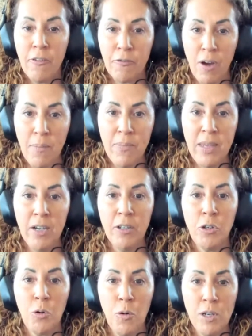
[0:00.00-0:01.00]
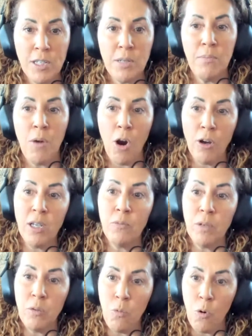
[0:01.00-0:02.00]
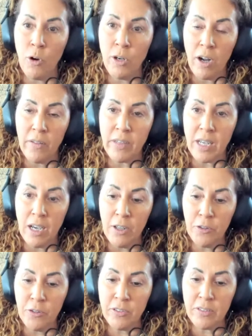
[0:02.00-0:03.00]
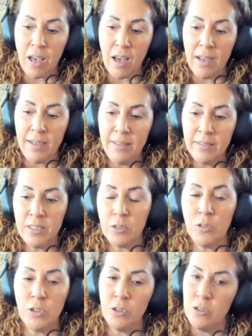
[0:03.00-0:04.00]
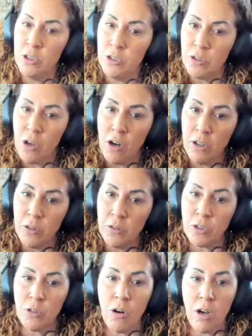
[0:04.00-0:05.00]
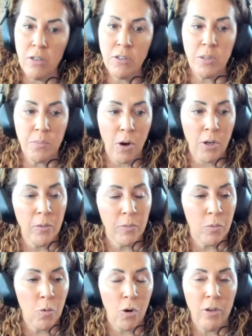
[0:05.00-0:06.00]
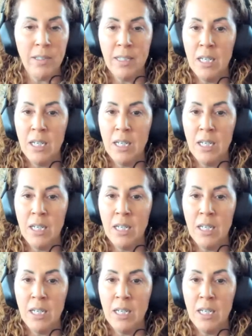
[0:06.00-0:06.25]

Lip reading: From there, you're going to mark and reward on the other side. So as soon as your dog goes across, you mark and reward.